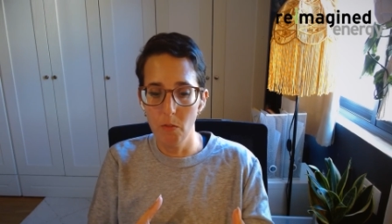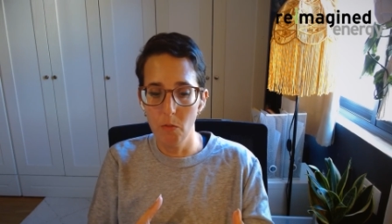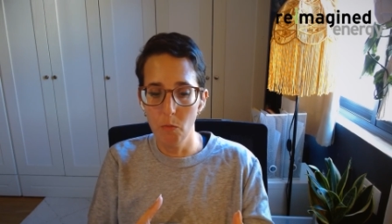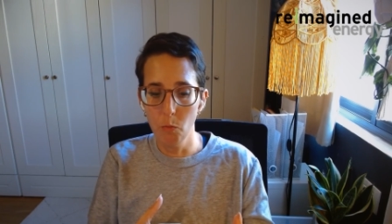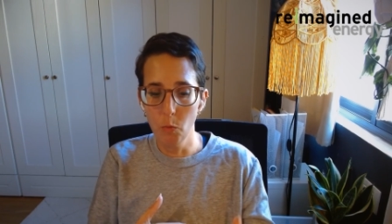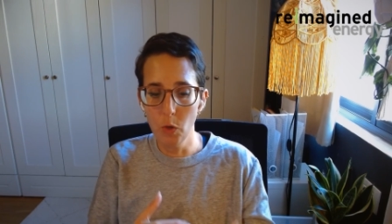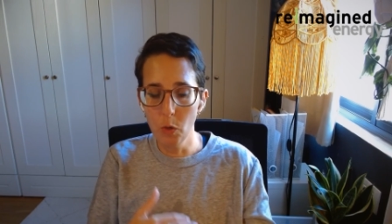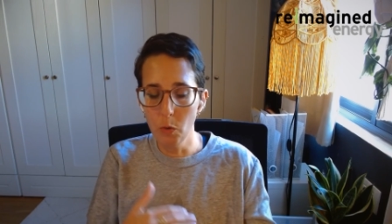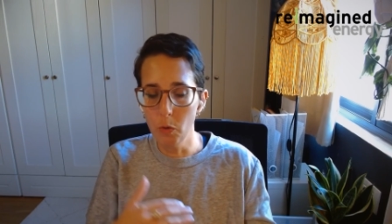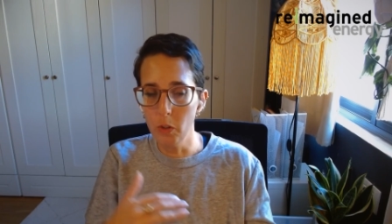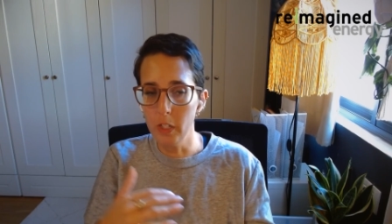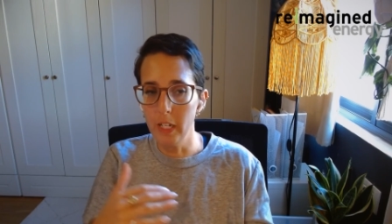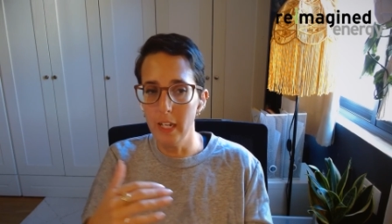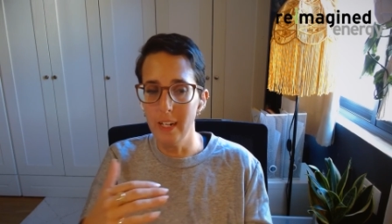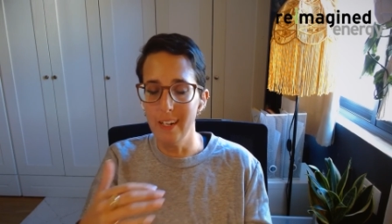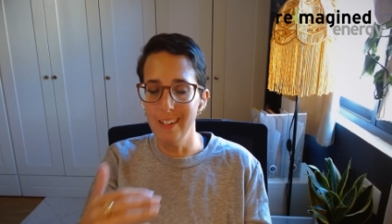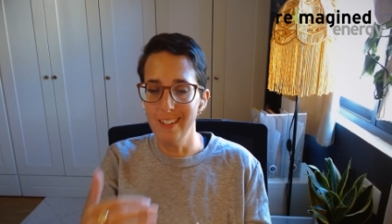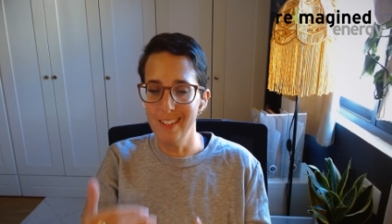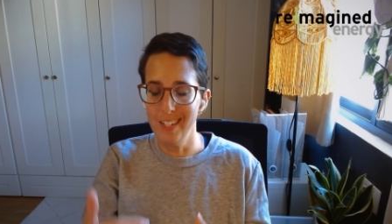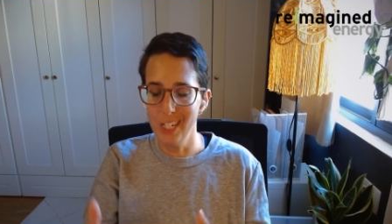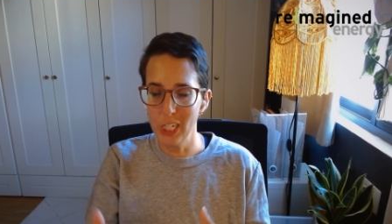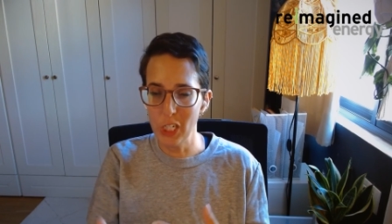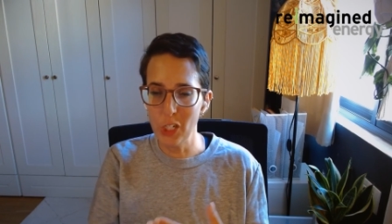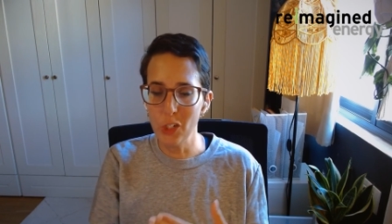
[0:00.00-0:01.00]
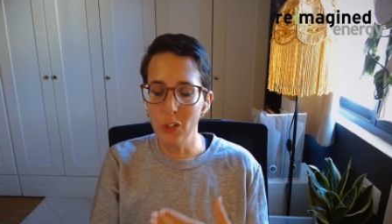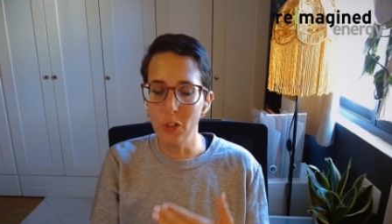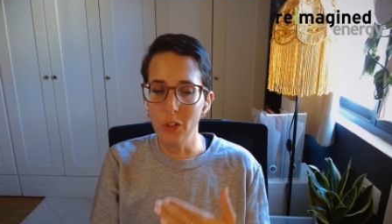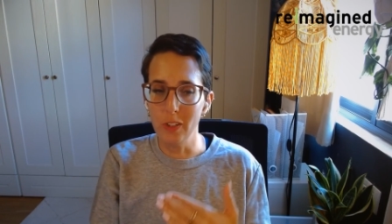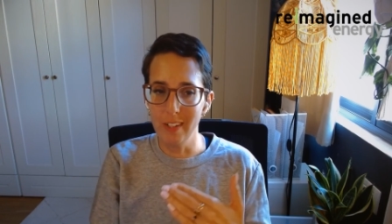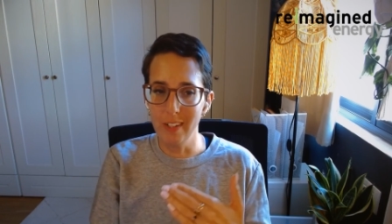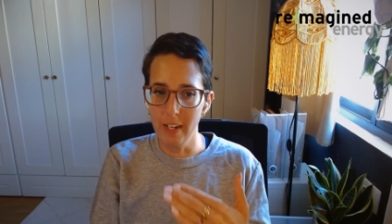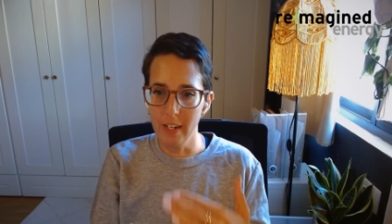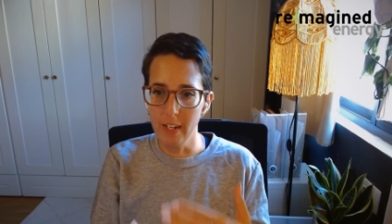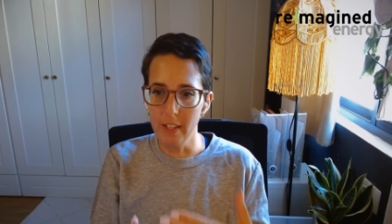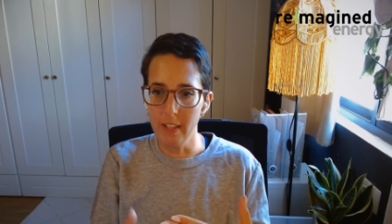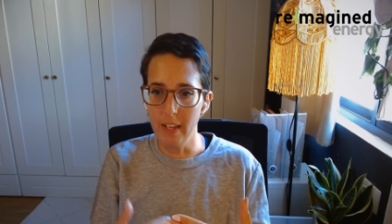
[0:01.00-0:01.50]
we will get additional
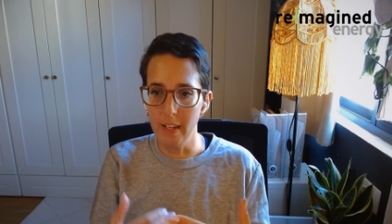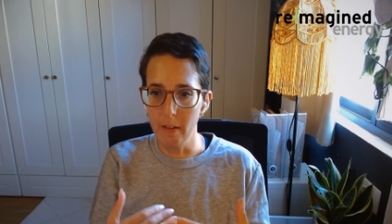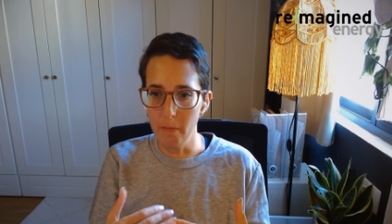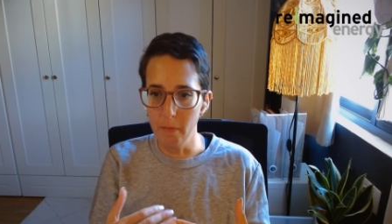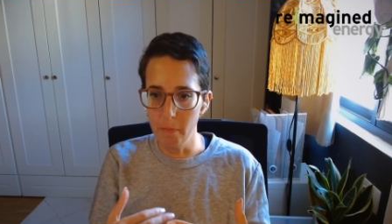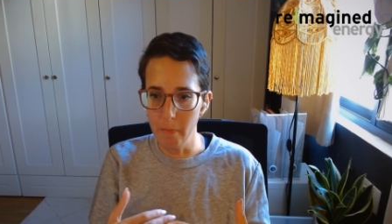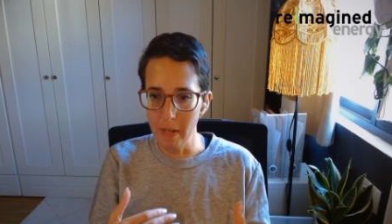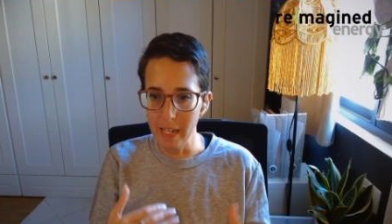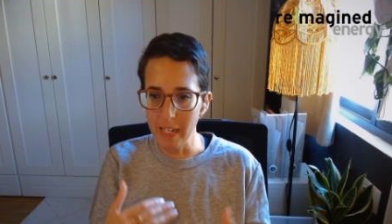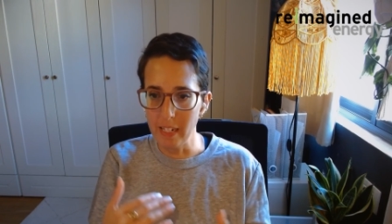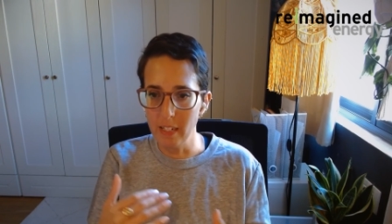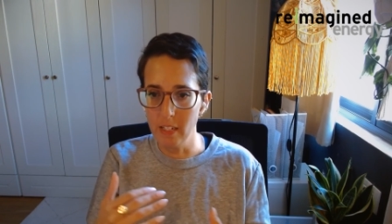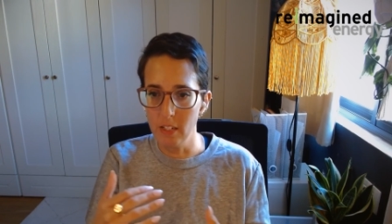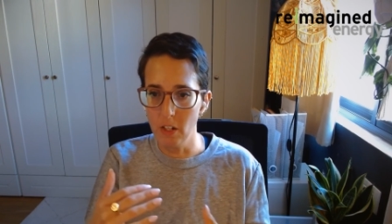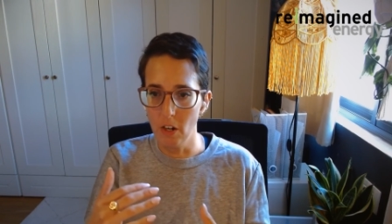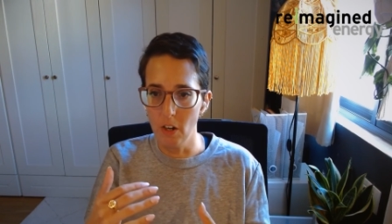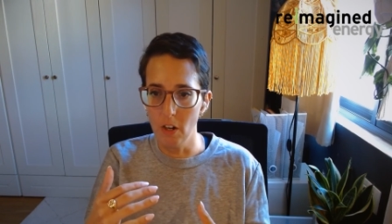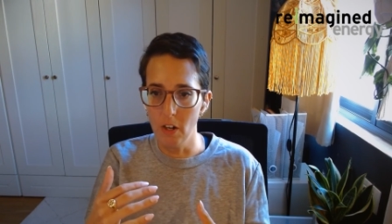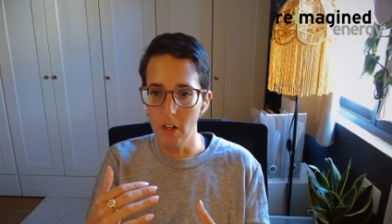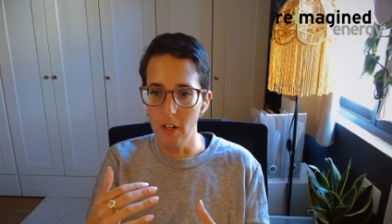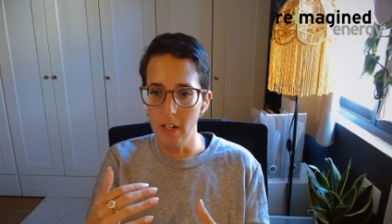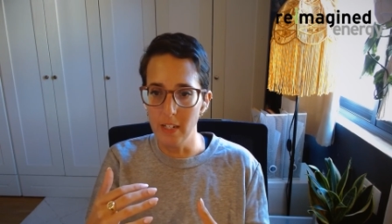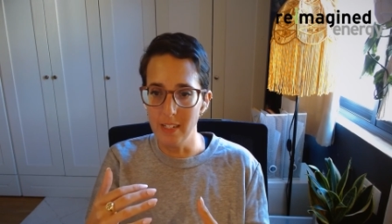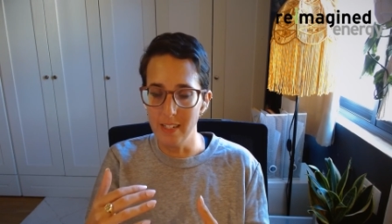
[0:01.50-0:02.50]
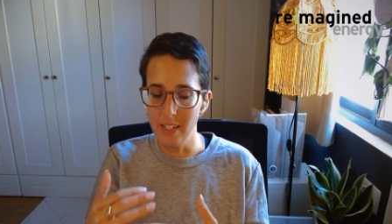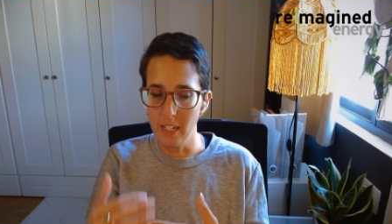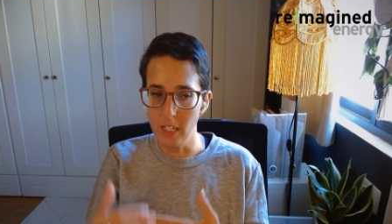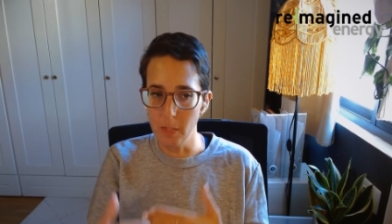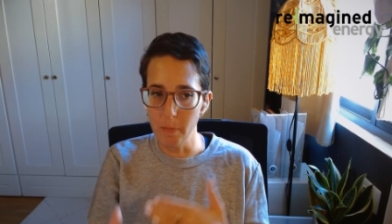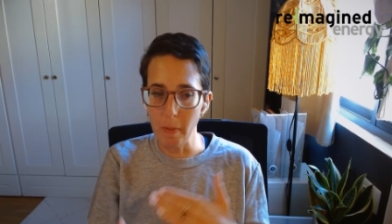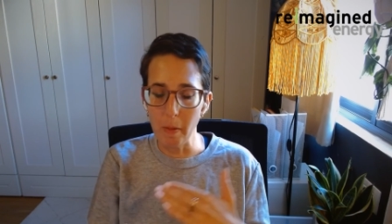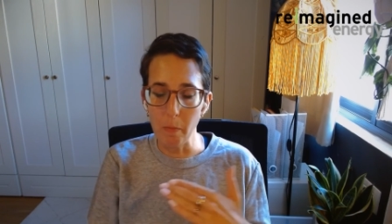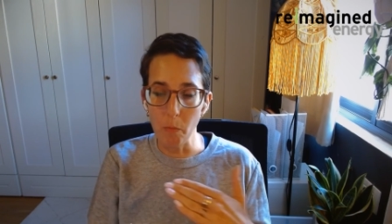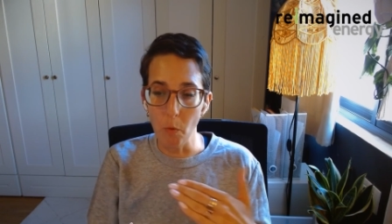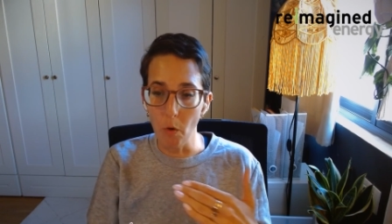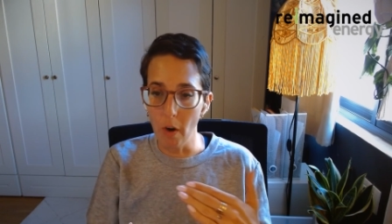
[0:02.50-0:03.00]
data that makes our
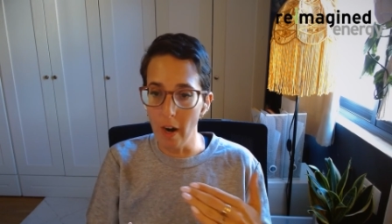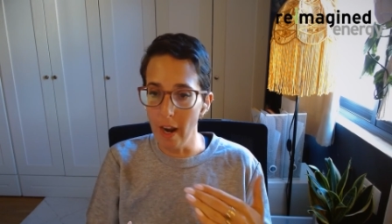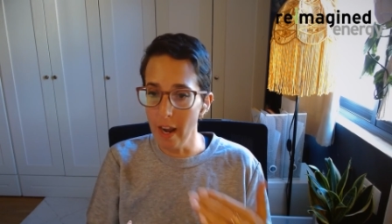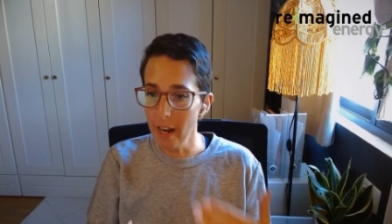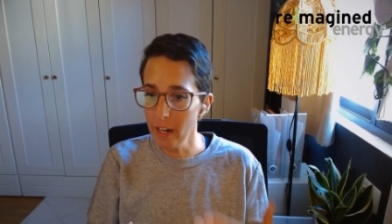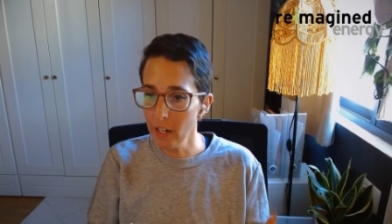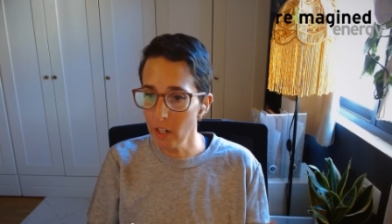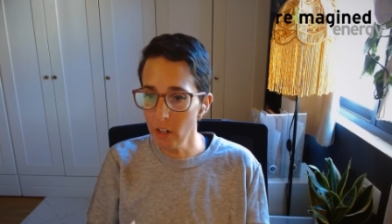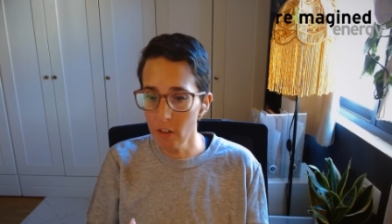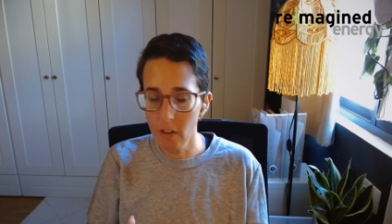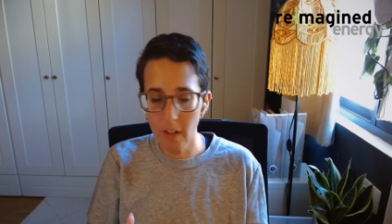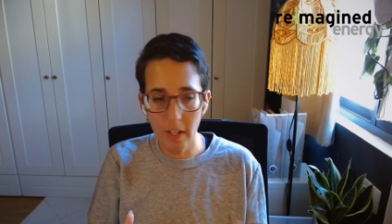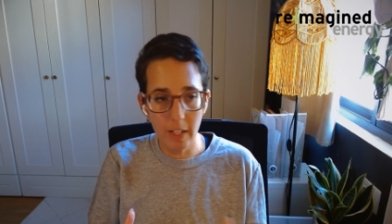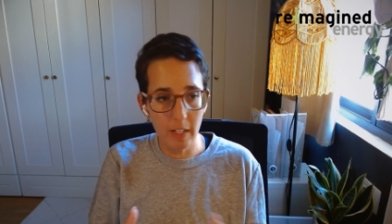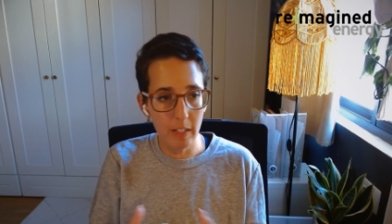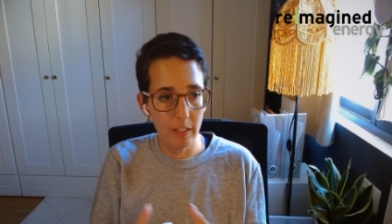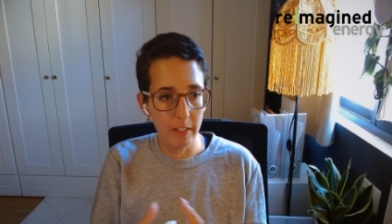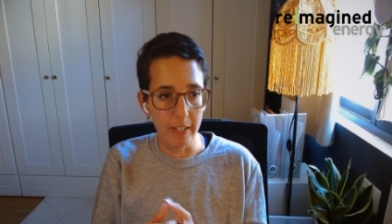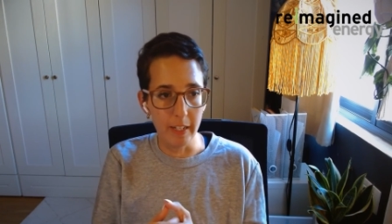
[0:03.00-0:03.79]
assessment more accurate.